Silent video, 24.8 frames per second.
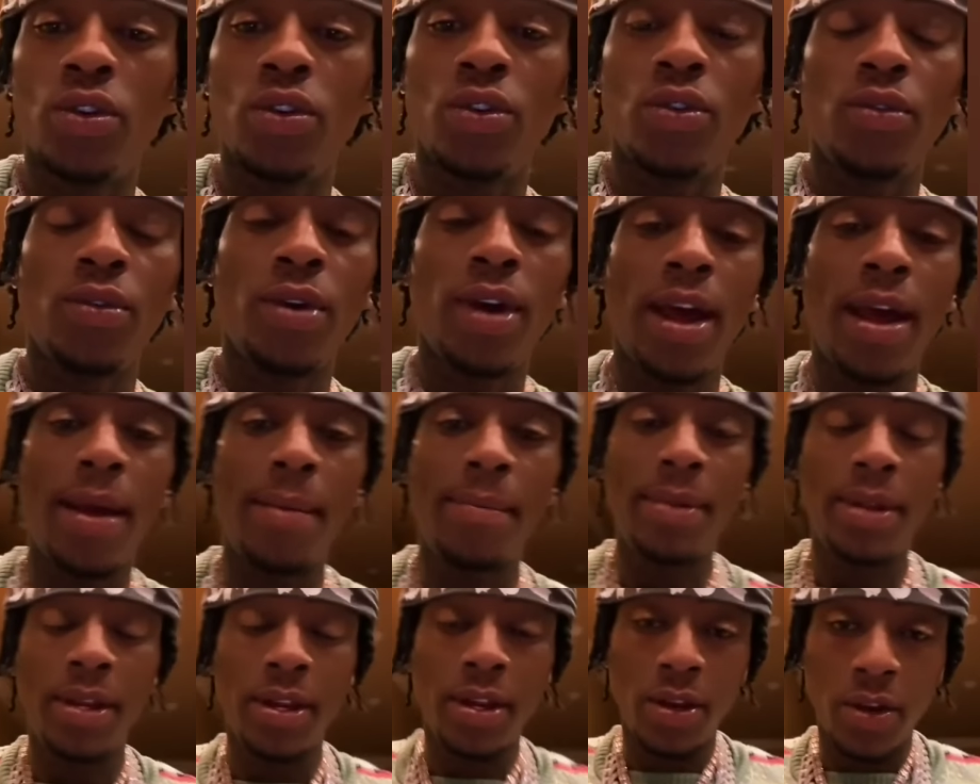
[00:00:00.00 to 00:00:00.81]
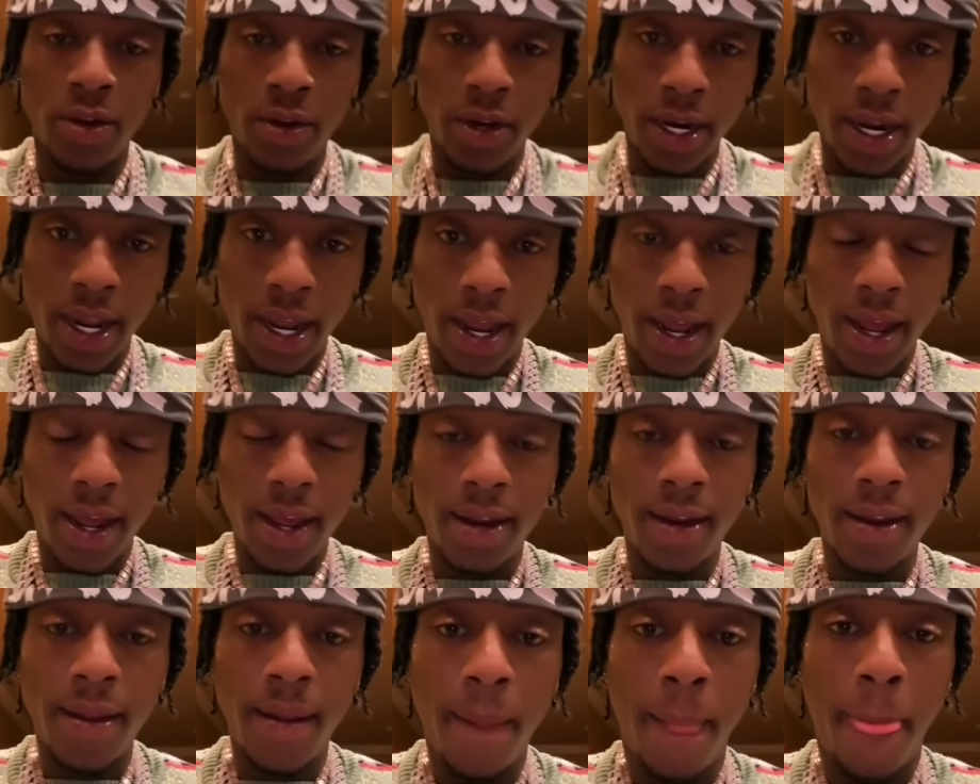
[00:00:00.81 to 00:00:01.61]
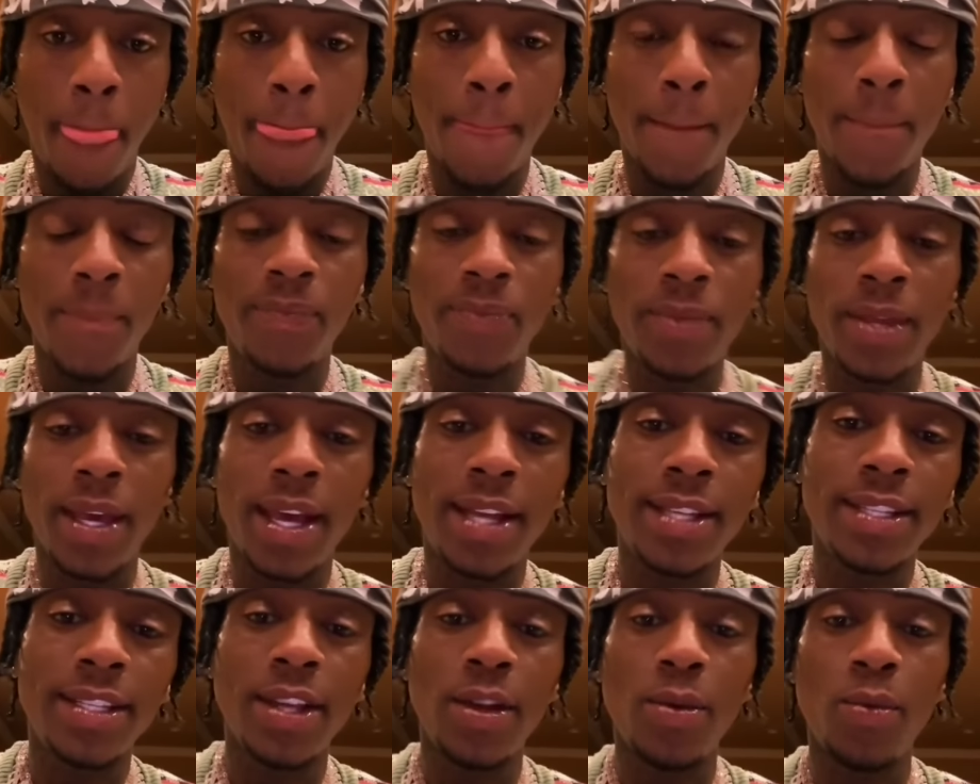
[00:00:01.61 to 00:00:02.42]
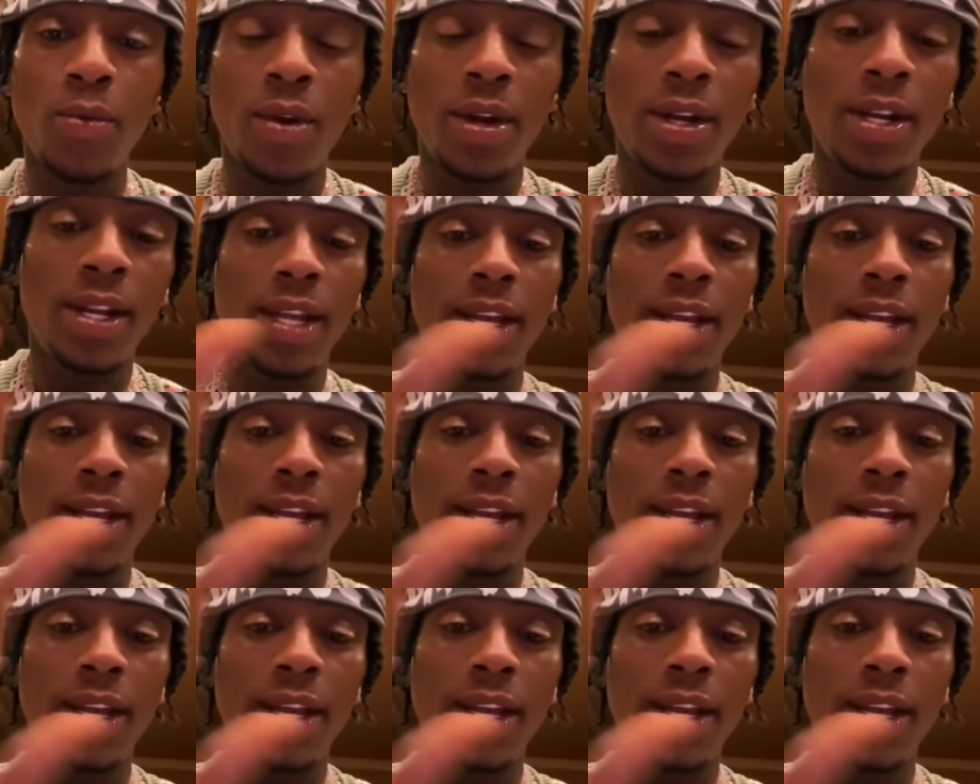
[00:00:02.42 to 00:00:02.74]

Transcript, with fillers: concluded that it is not really an apology,